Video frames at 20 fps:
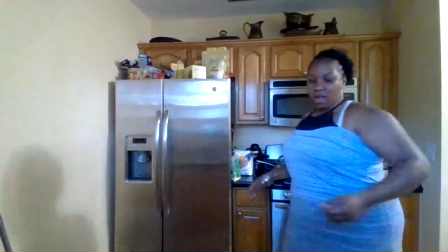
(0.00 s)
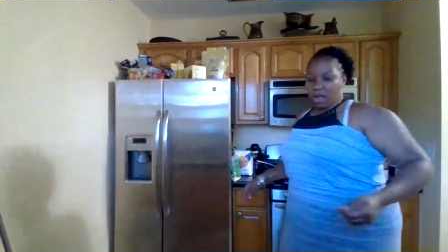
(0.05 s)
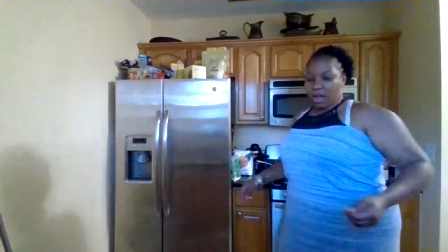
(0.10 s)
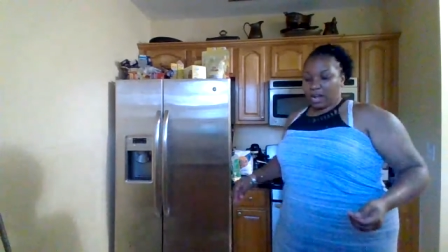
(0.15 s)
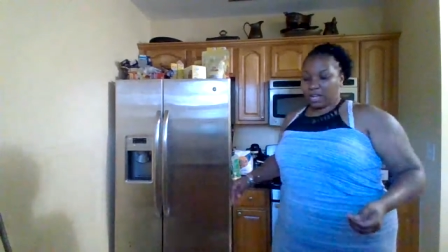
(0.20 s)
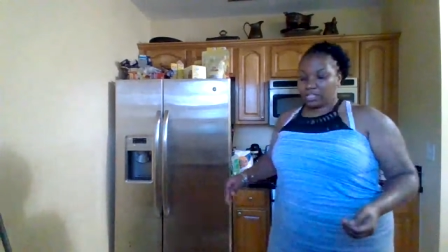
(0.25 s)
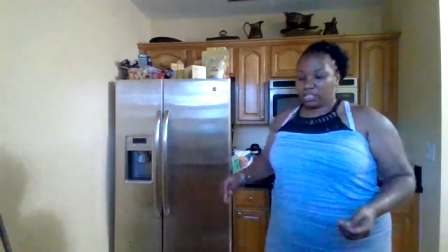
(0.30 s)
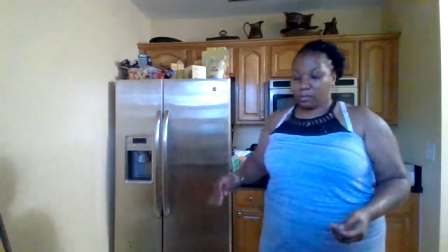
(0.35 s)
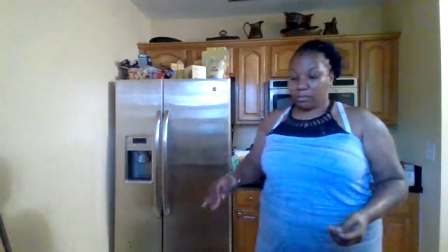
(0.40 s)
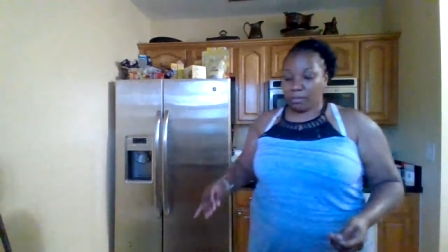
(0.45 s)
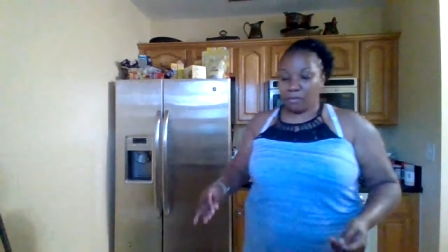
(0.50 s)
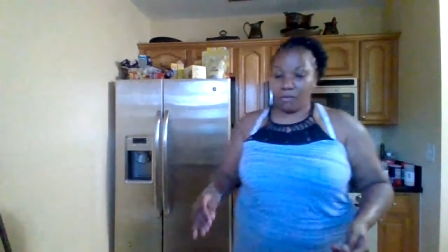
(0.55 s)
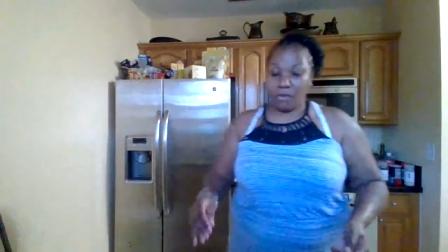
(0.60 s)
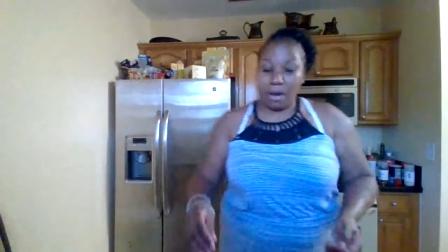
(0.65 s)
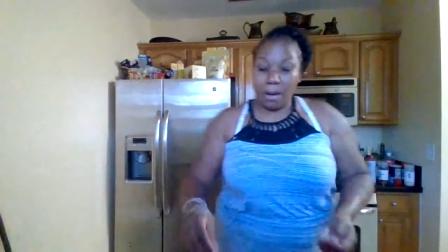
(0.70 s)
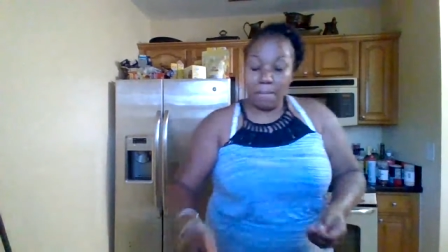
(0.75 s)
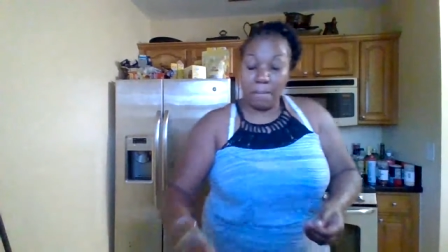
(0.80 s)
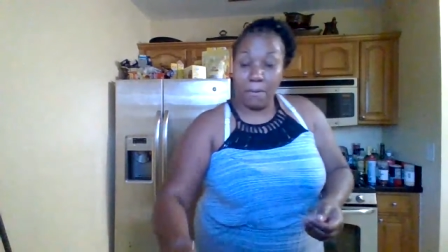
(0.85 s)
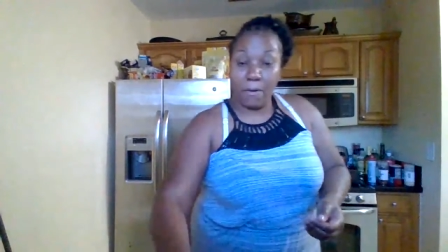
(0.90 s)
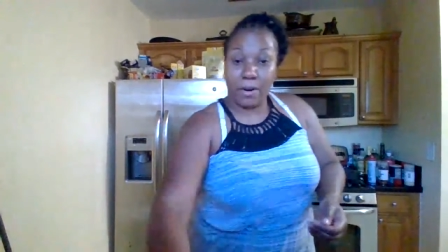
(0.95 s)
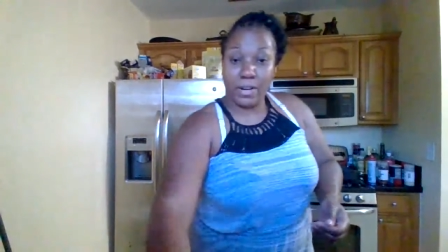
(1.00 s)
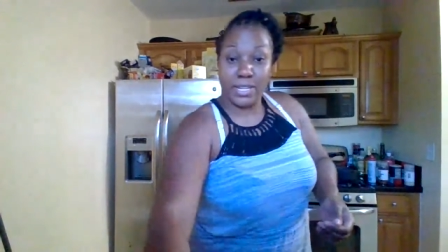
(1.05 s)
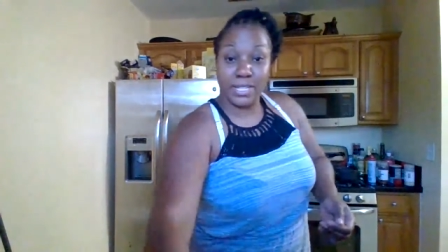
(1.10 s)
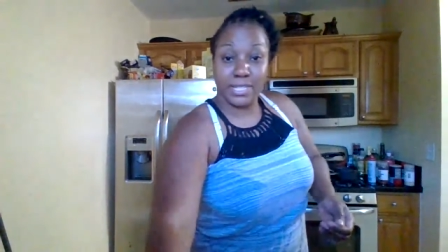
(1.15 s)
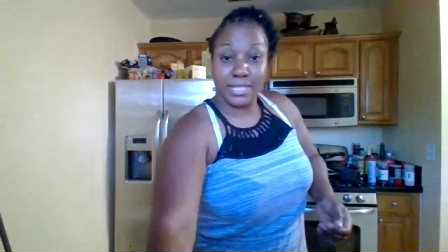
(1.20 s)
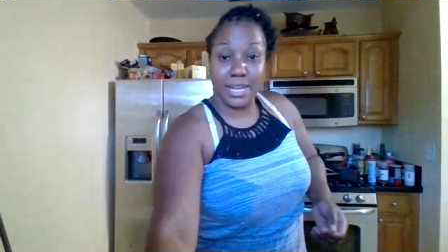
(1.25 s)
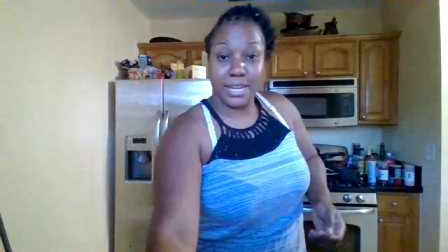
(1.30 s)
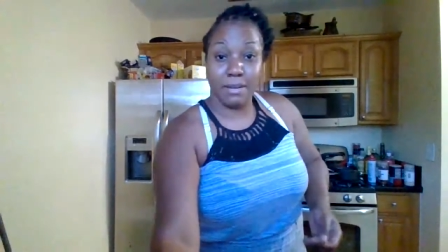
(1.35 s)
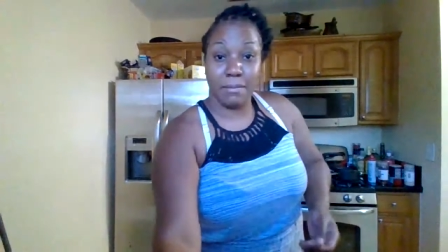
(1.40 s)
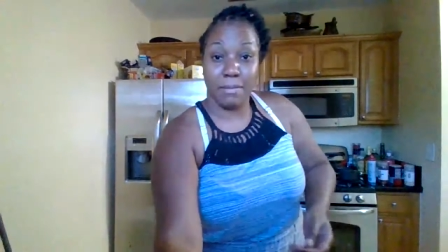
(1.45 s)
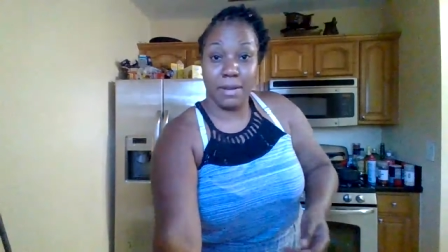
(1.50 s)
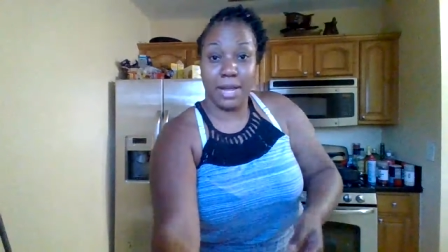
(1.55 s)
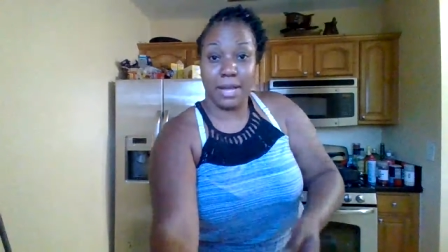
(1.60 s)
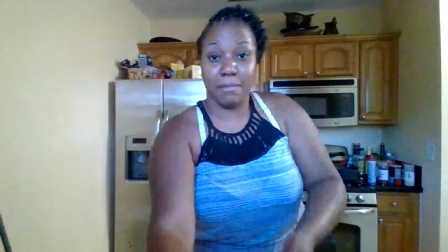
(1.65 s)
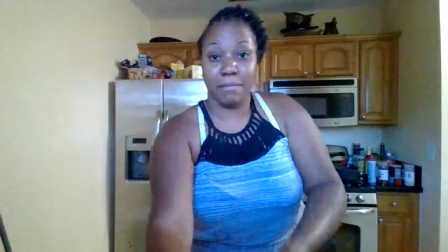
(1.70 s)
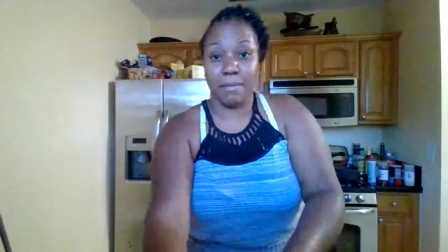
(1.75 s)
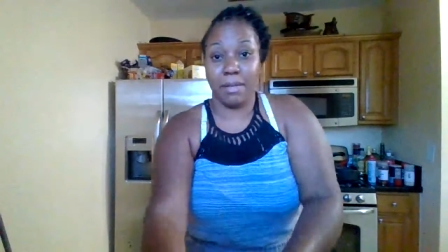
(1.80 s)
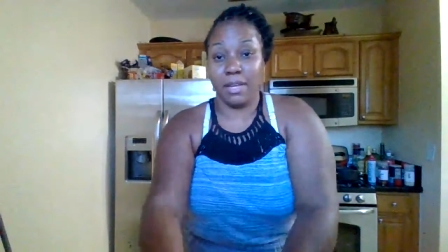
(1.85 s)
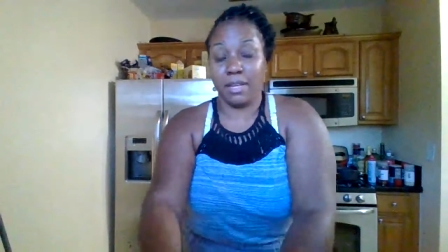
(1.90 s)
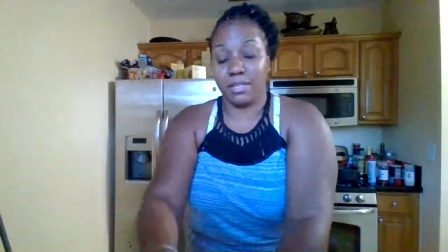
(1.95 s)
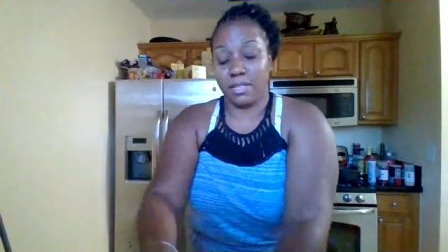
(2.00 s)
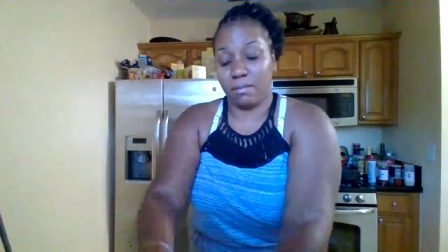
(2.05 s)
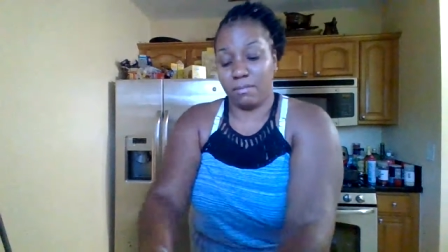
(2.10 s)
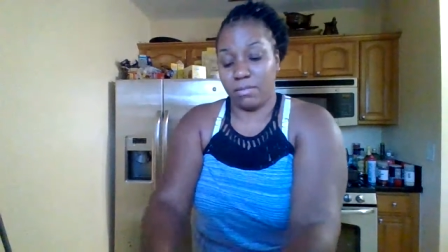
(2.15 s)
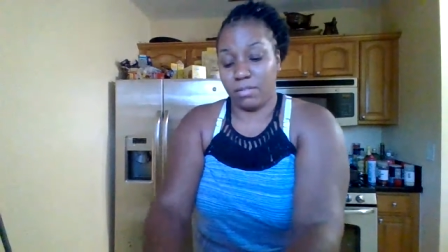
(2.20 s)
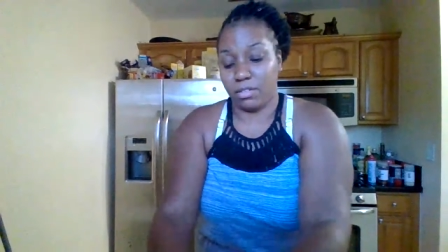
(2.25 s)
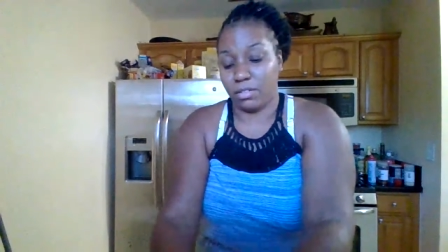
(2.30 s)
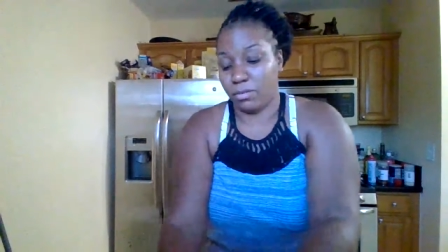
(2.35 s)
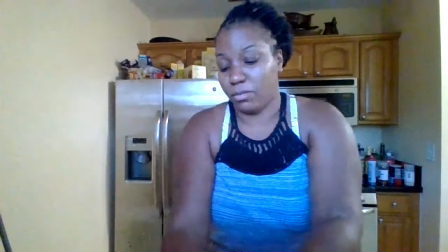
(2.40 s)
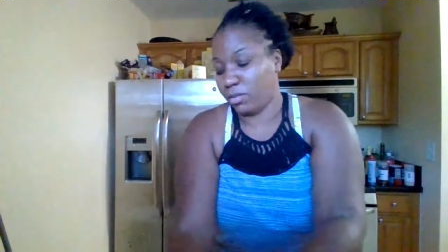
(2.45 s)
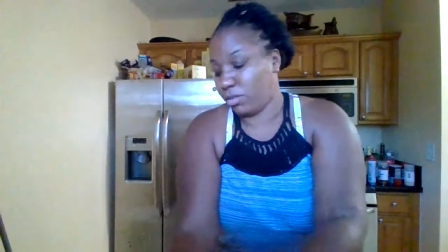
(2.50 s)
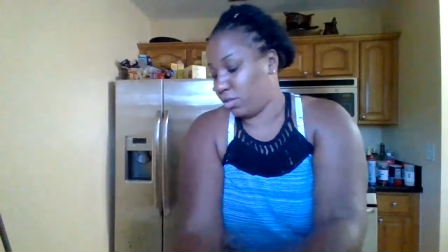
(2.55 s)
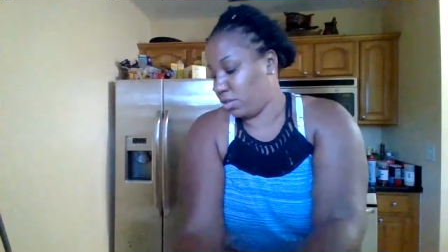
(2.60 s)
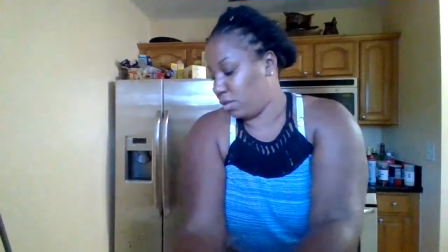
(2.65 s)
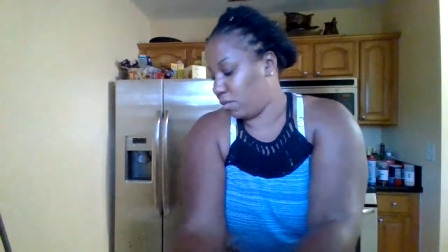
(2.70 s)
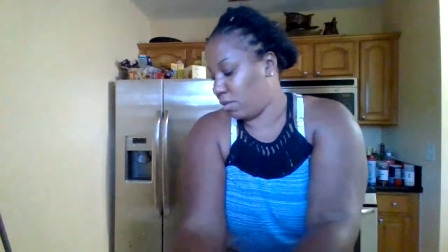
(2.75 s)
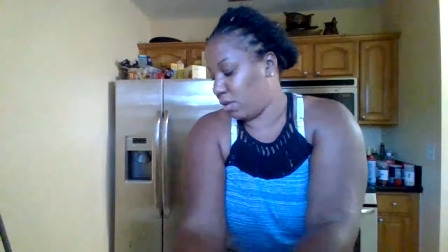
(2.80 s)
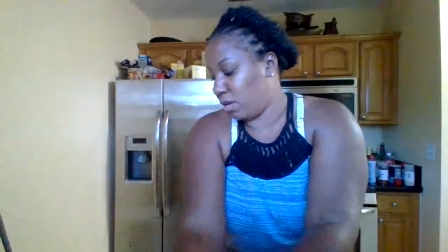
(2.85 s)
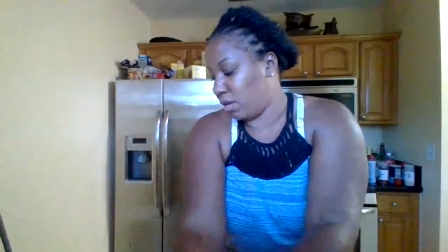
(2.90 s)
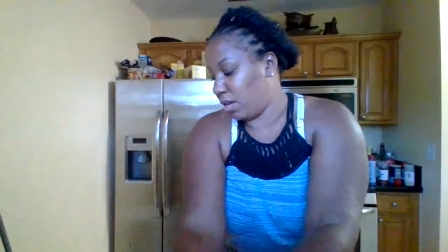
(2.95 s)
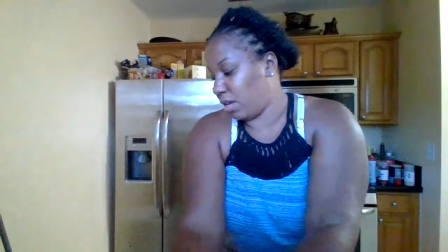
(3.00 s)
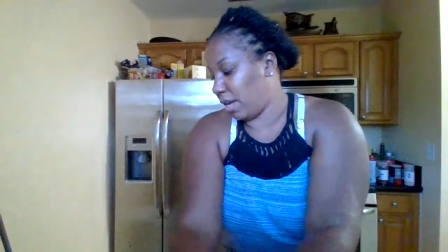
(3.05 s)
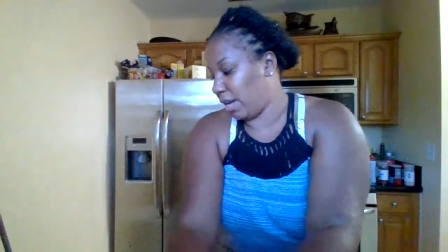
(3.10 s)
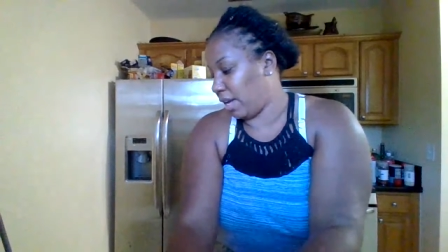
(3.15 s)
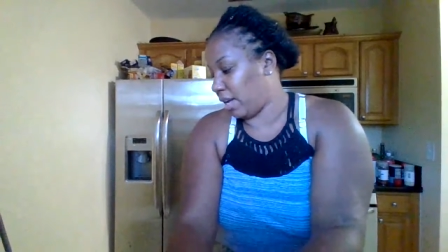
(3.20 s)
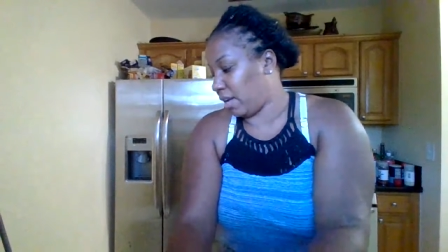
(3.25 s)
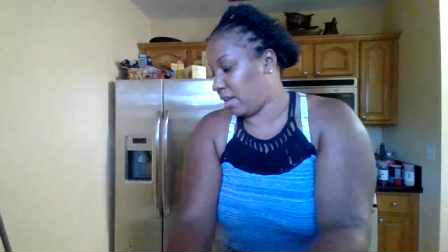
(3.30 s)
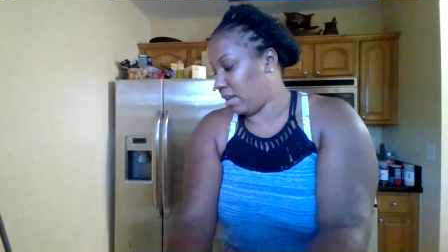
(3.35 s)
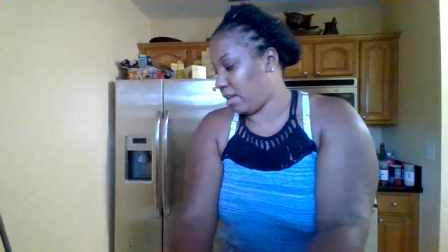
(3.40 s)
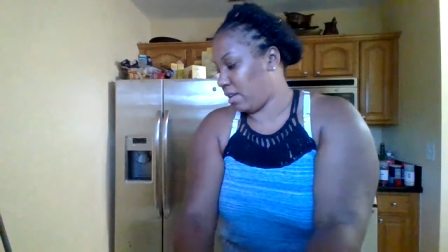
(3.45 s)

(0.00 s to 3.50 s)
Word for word: Alright, so before I pour it inside the black beans, I'm going to show it to you what it look like.